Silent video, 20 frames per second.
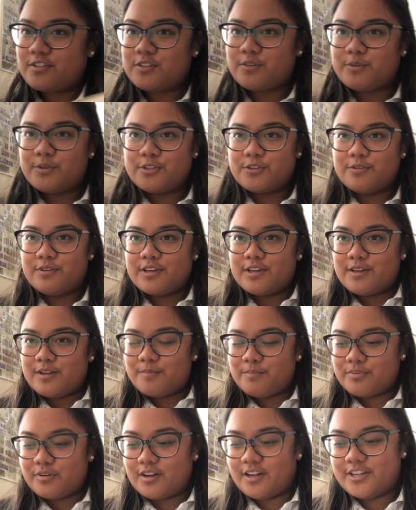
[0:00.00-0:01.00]
So we're doing a
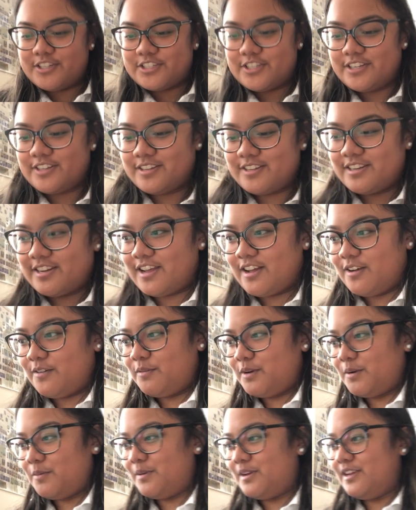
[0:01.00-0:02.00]
project now
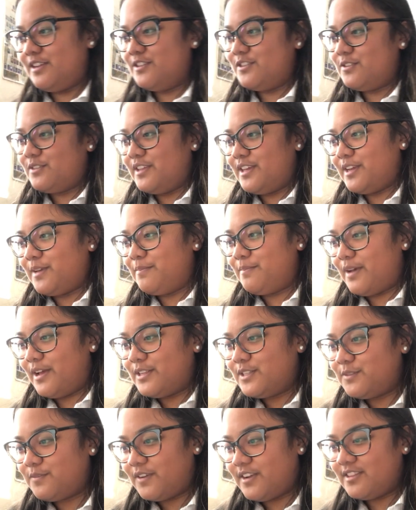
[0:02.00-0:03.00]
where we do like
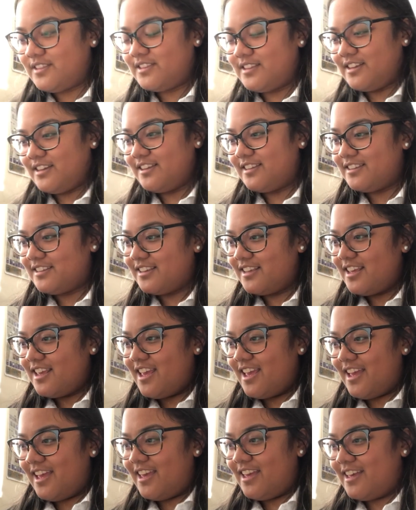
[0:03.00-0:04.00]
best friend thing,
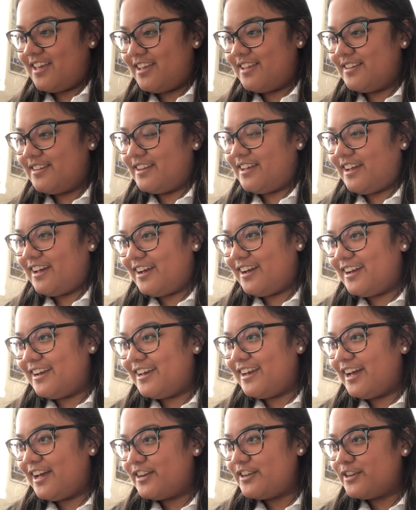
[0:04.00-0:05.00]
and I
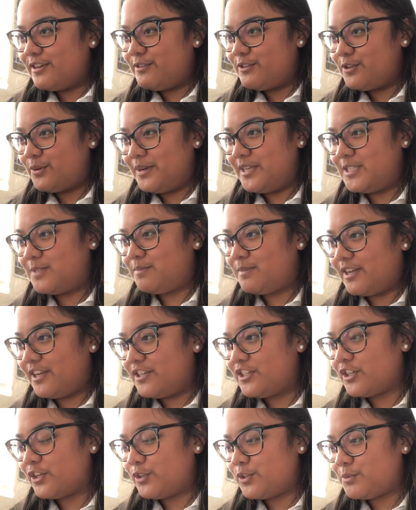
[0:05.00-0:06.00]
had no choice, but I
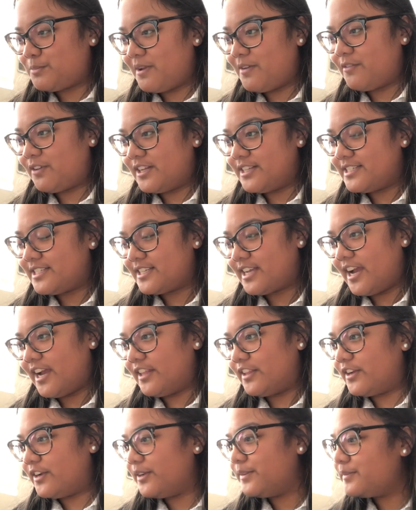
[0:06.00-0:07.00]
chose my friend
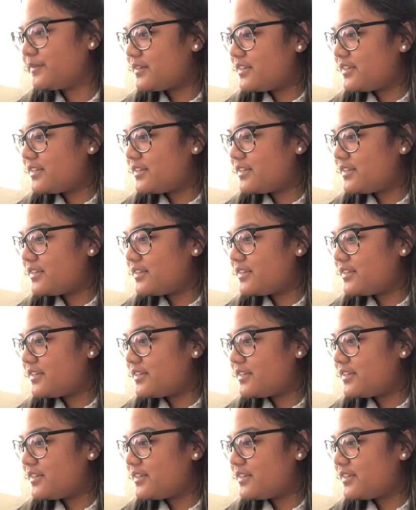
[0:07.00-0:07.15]
Skylar.